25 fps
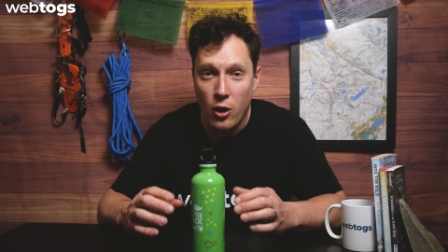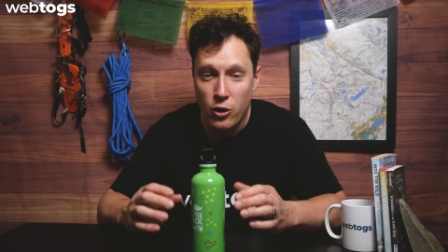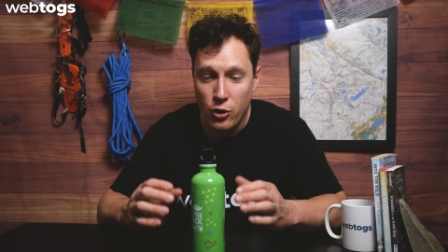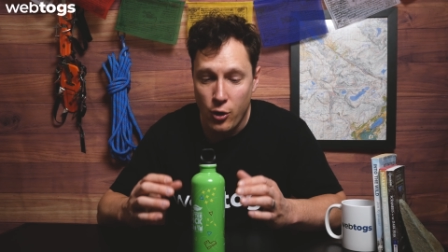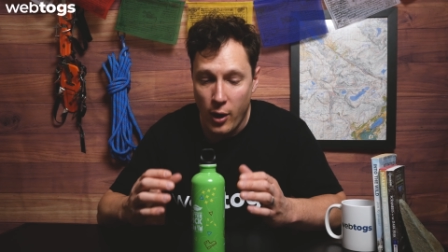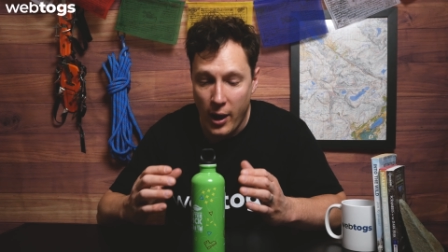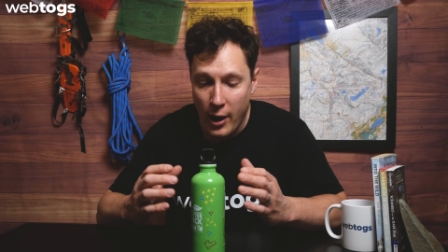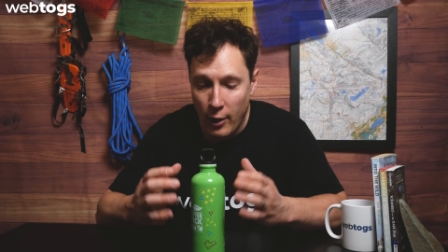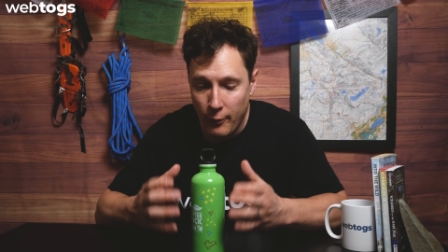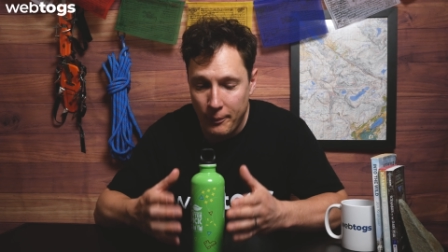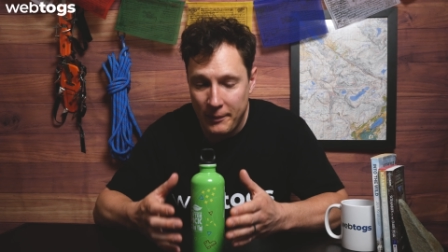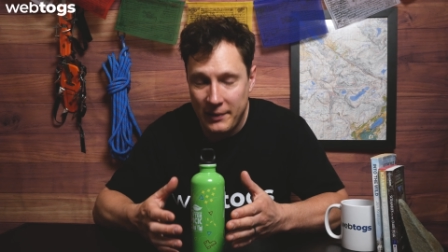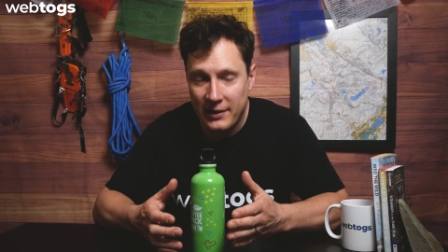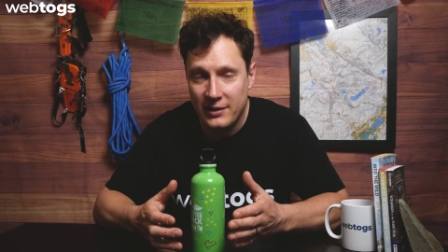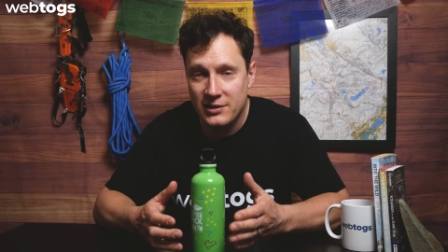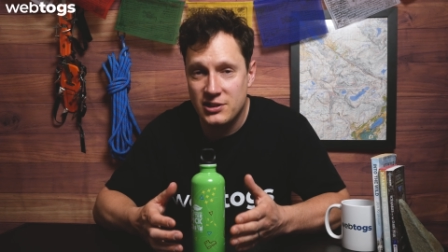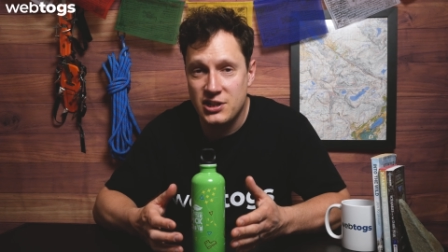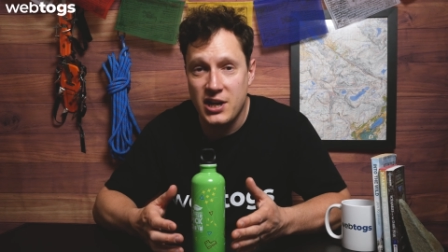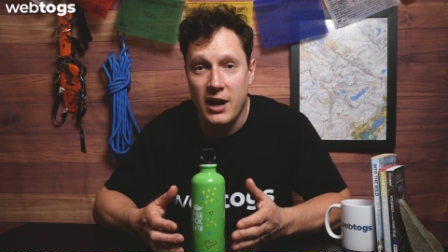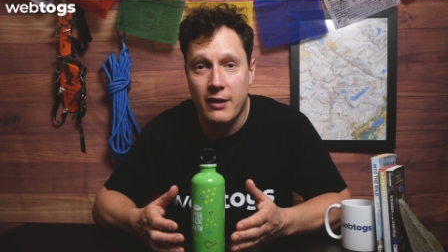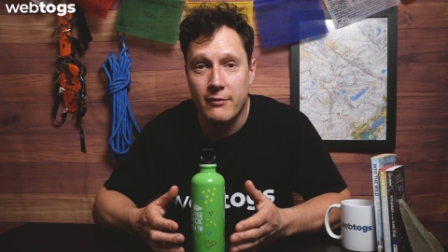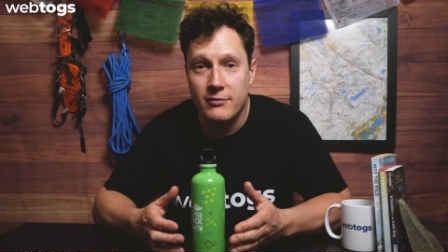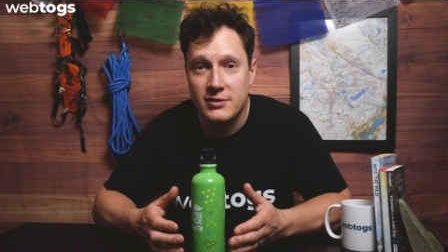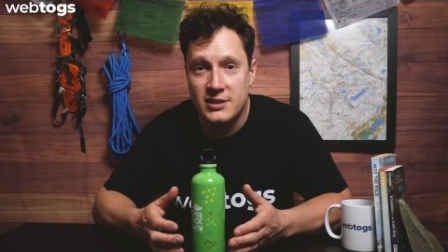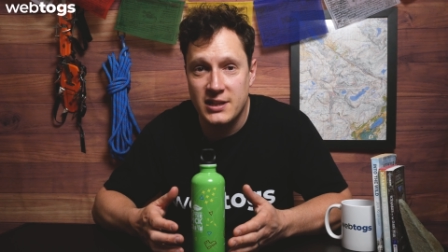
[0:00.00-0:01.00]
you're helping a
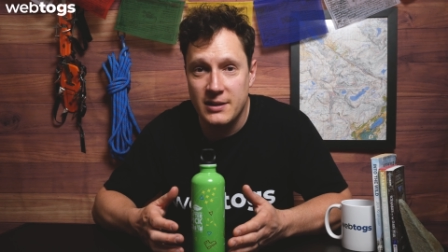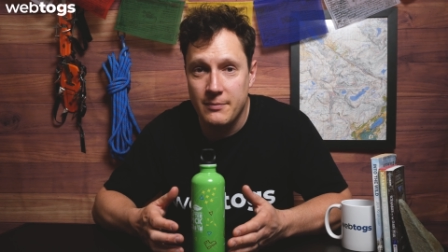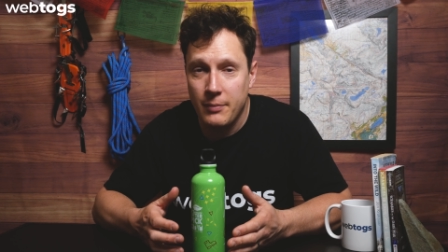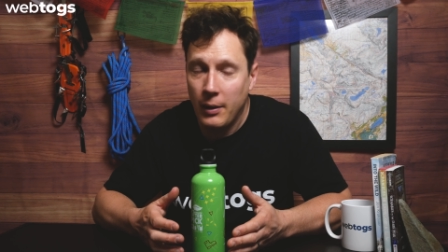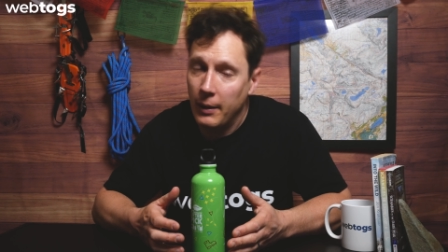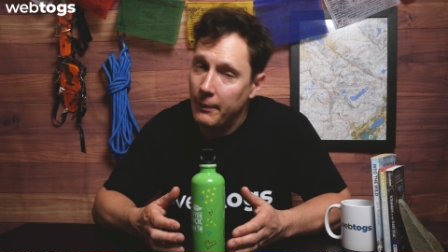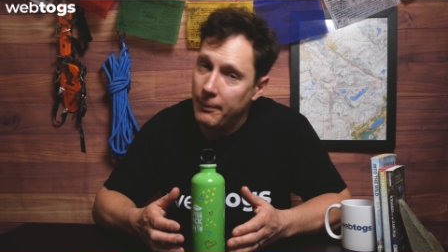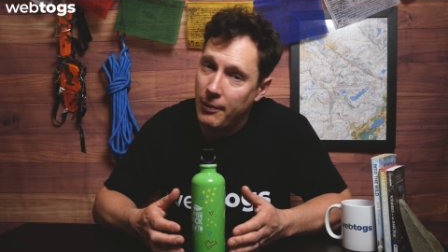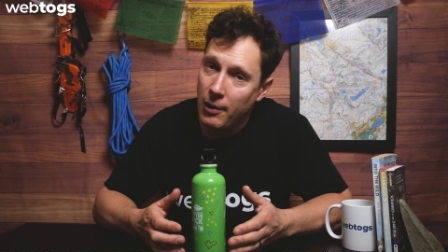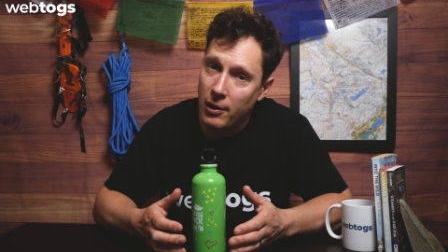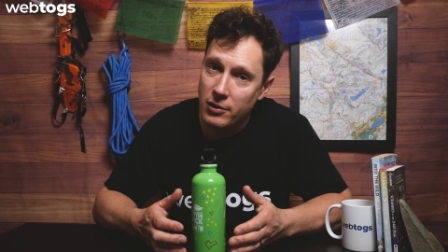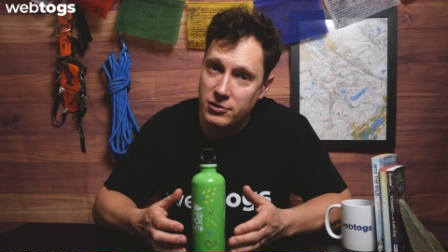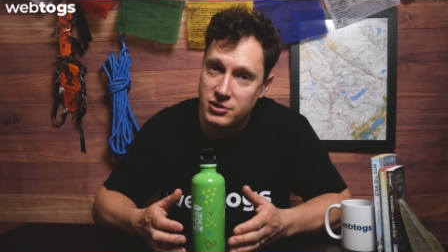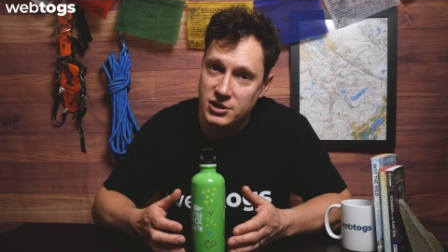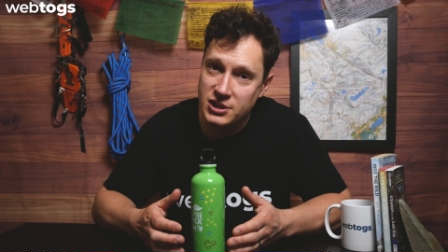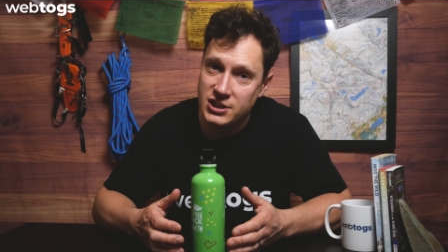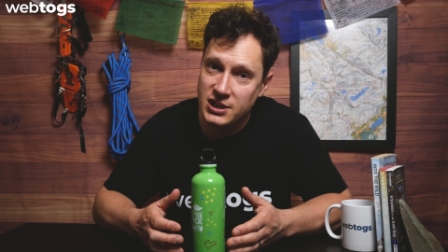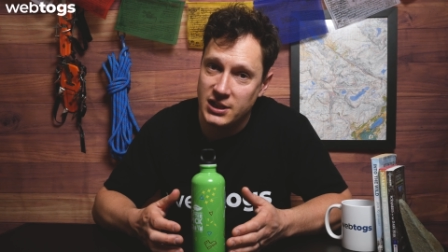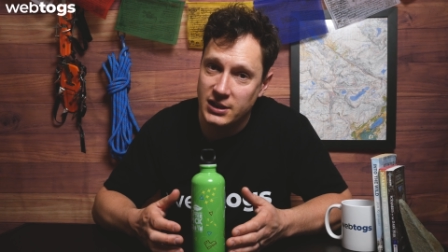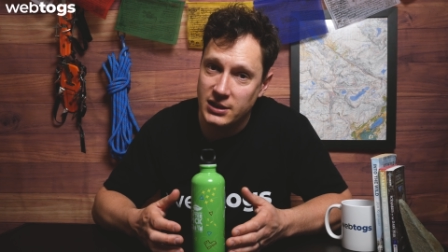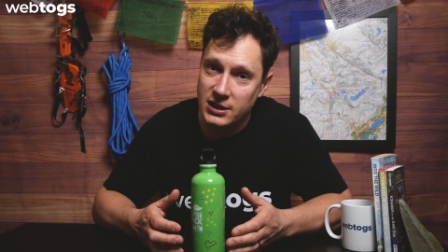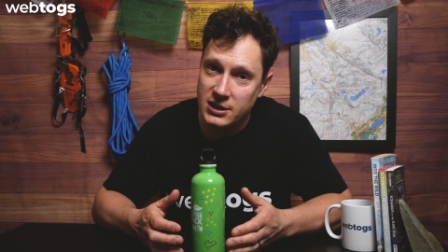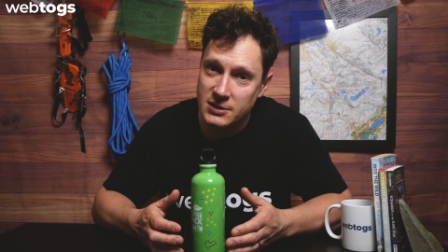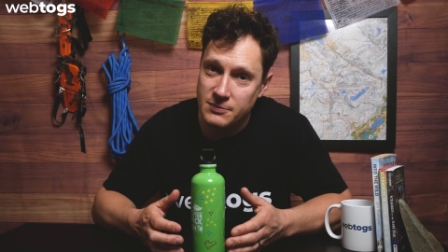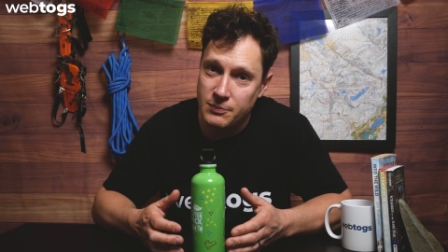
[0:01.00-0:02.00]
charity by
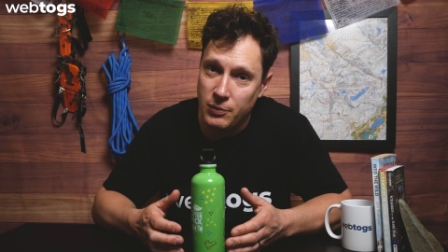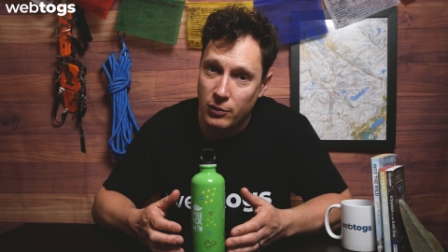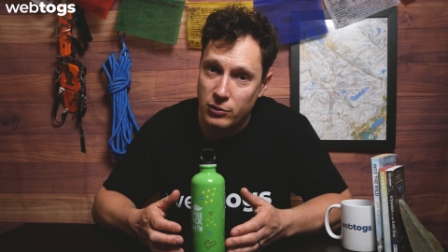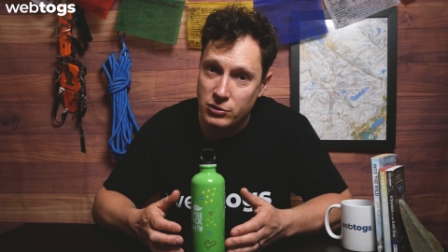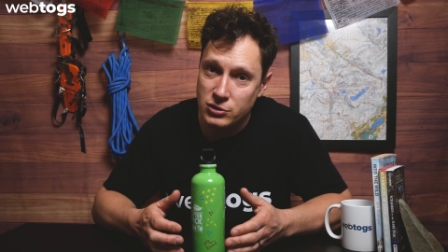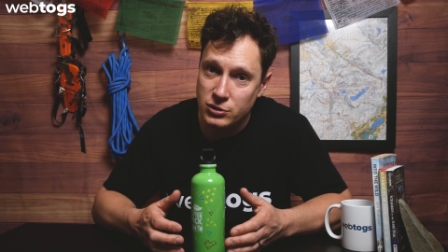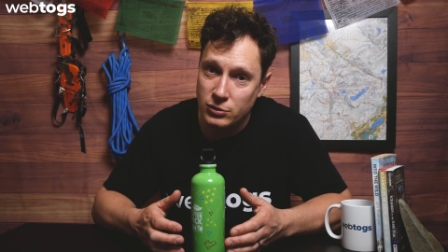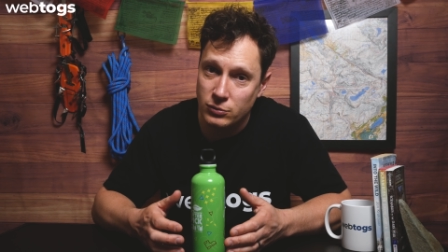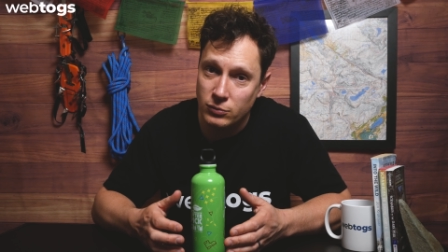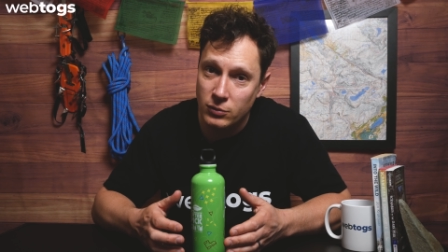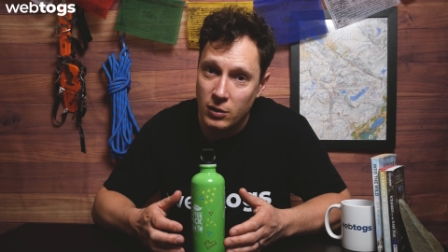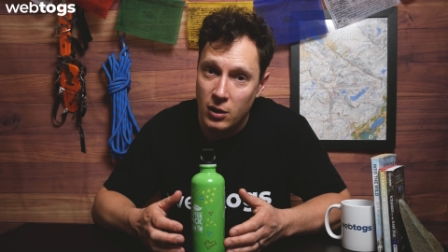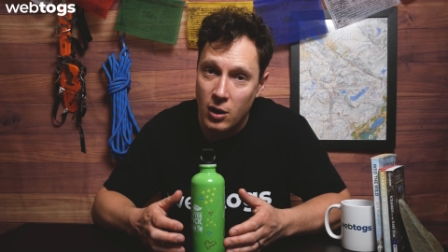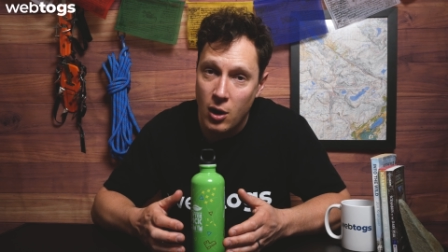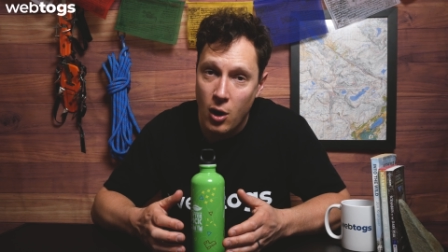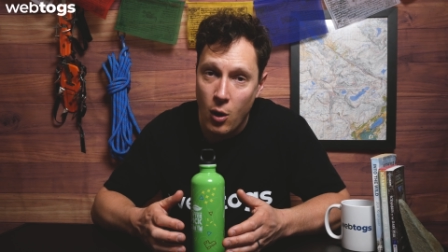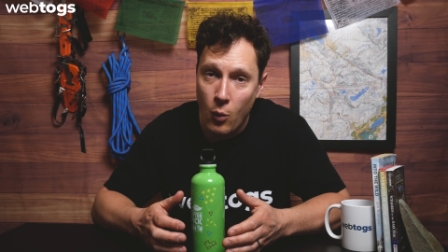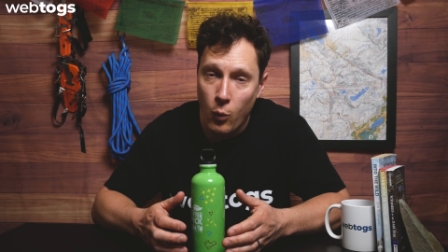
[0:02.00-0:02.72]
purchasing this bottle.